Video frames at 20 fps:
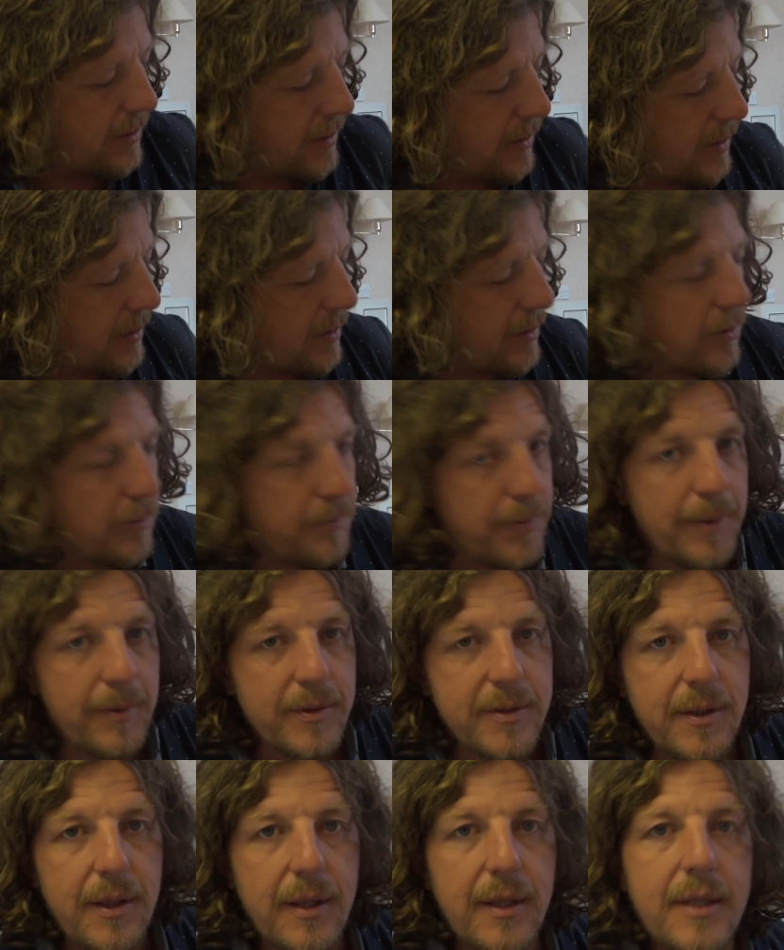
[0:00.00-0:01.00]
I don't know, people
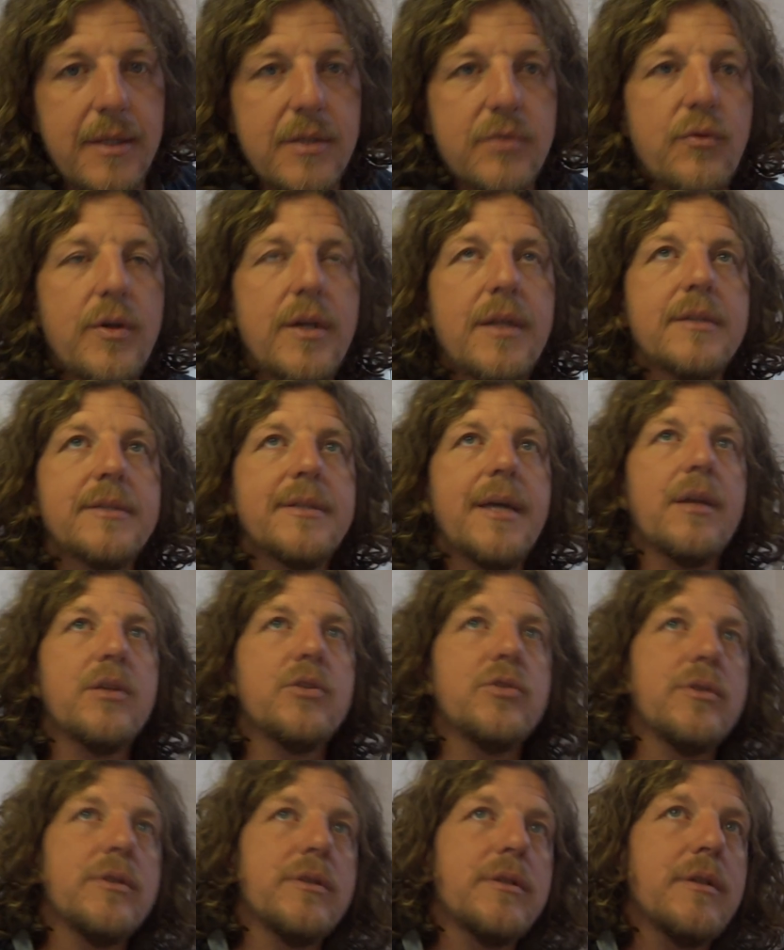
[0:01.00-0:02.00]
think he's really
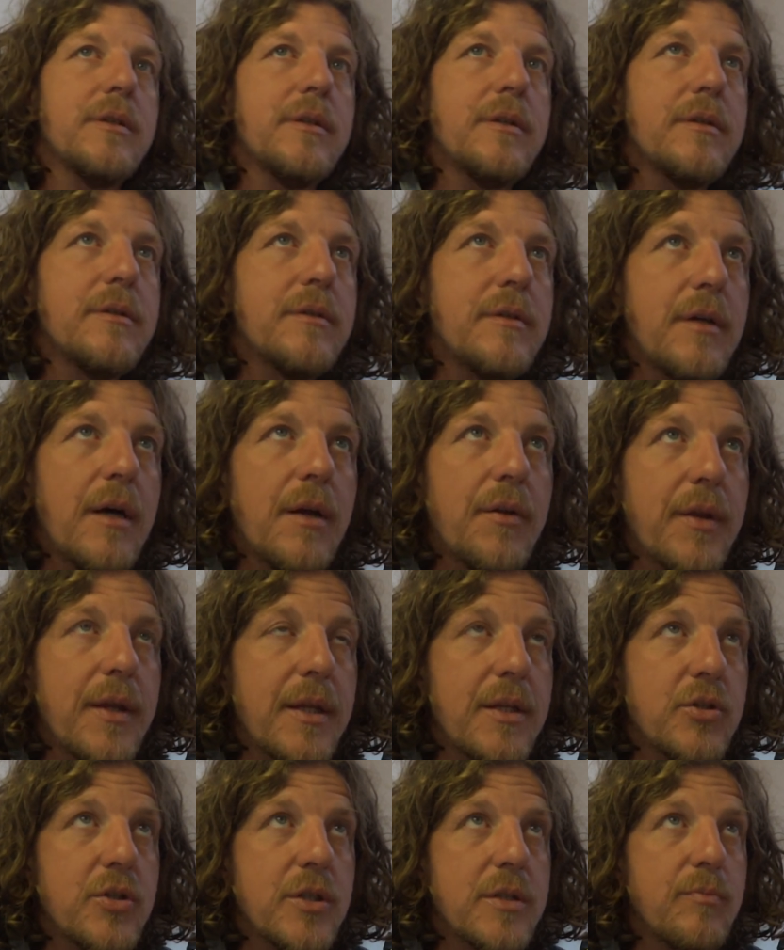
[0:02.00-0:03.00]
intelligent. I think
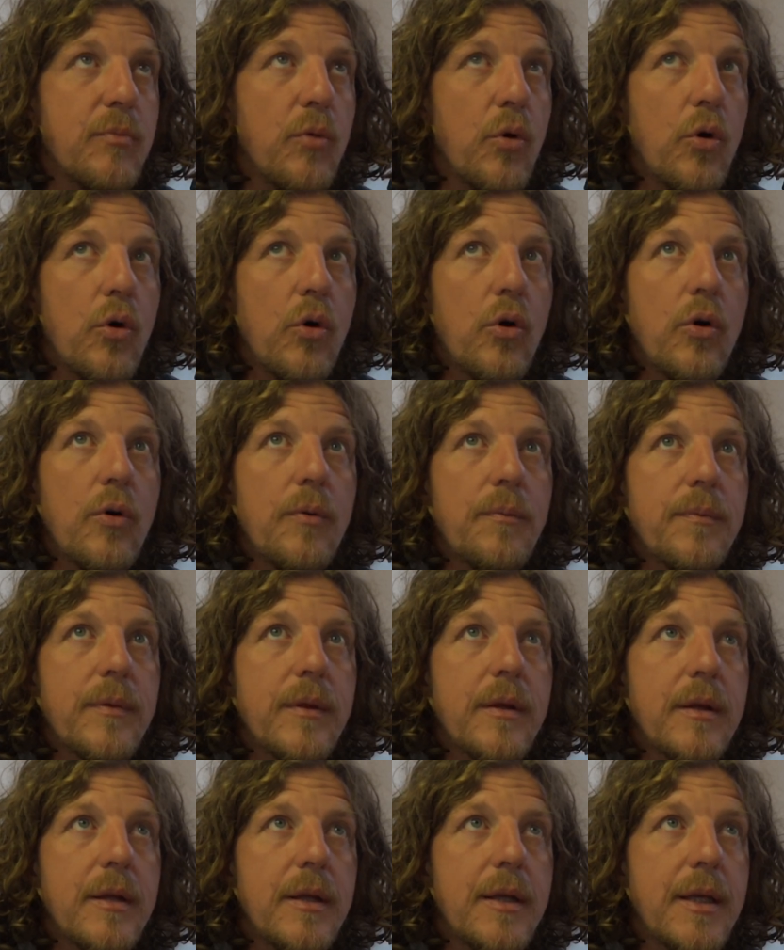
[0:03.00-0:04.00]
it's just more,
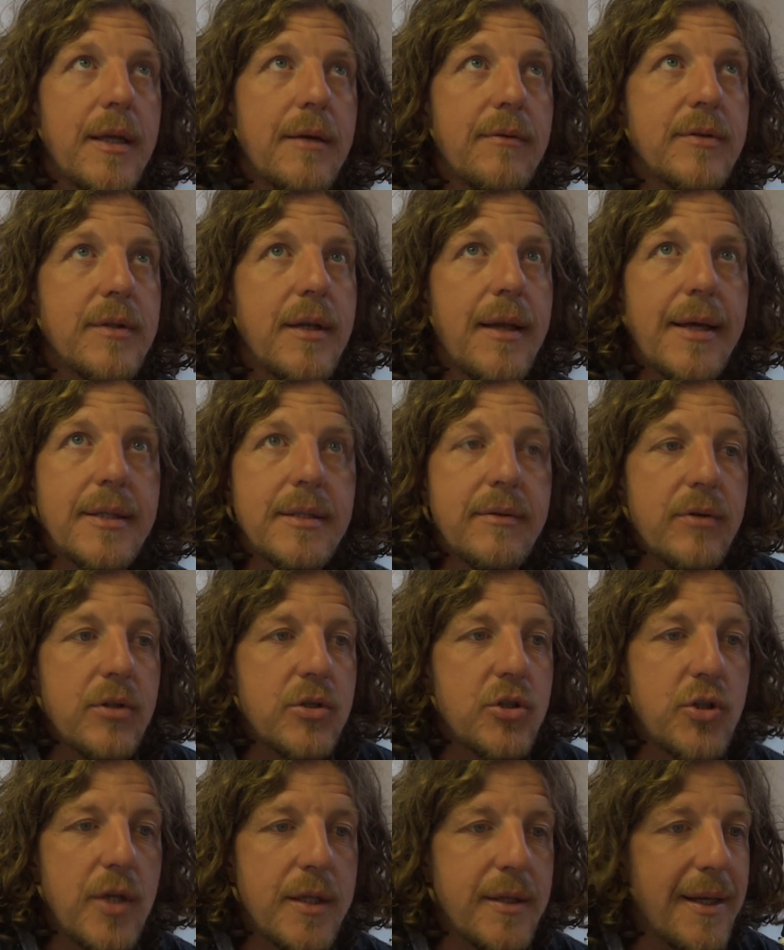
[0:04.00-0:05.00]
he gives less of a
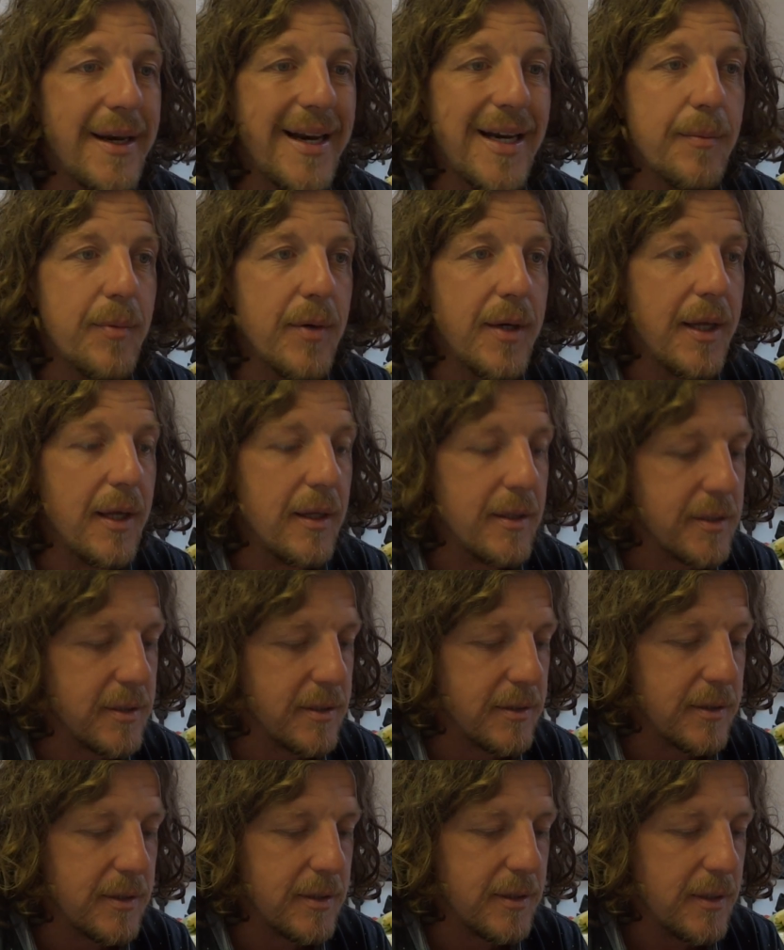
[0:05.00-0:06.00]
shit than anybody else
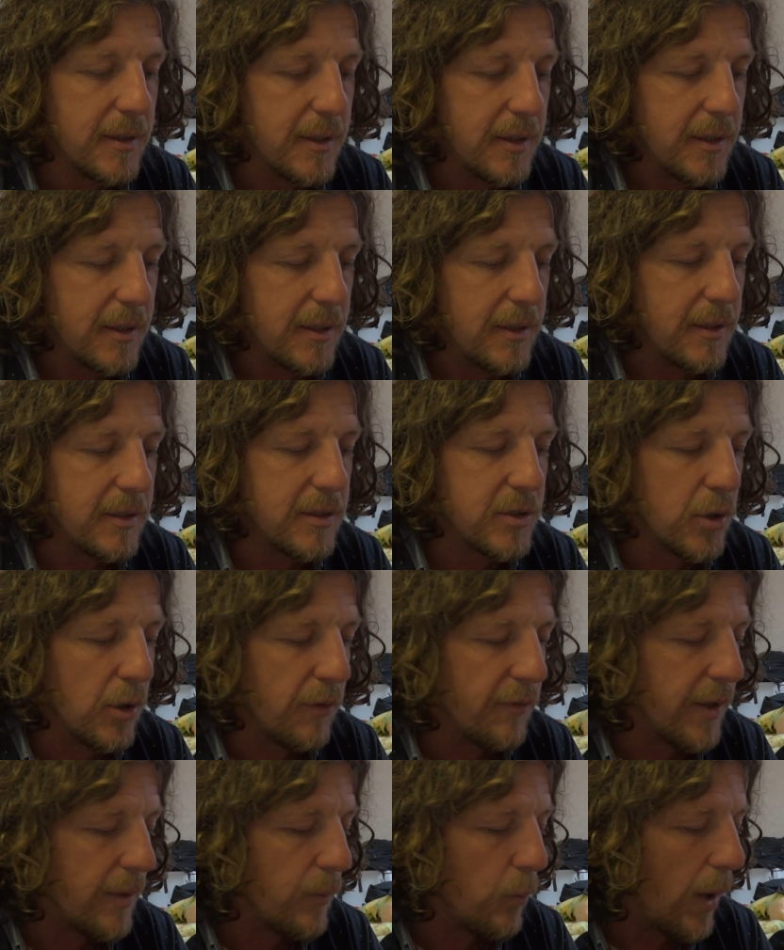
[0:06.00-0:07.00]
and it's
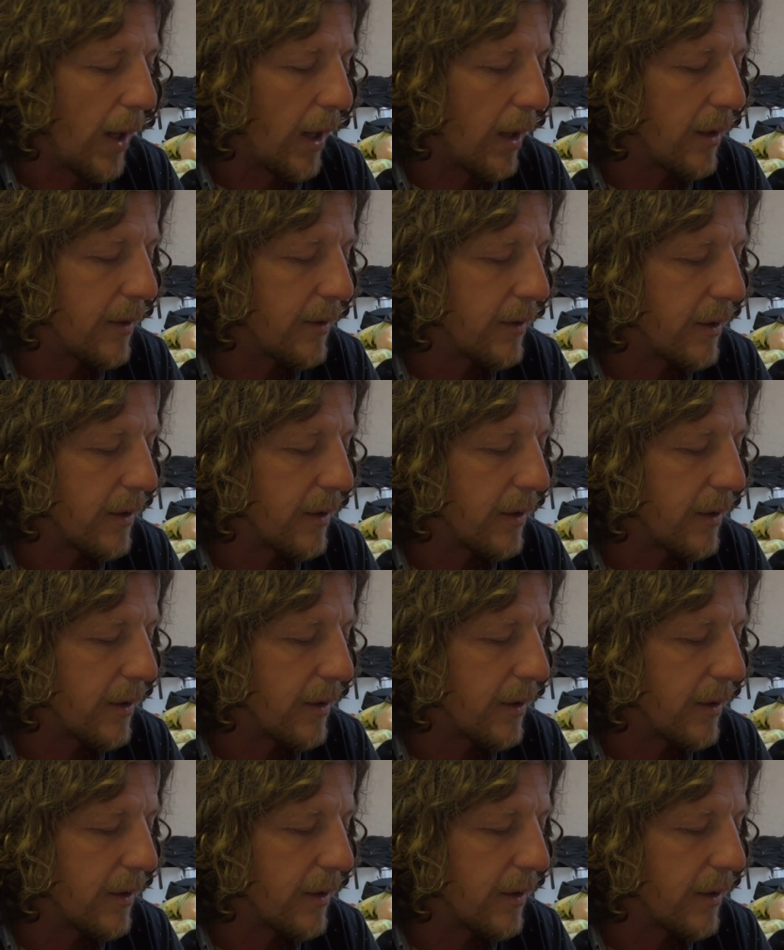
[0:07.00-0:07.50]
serving him well.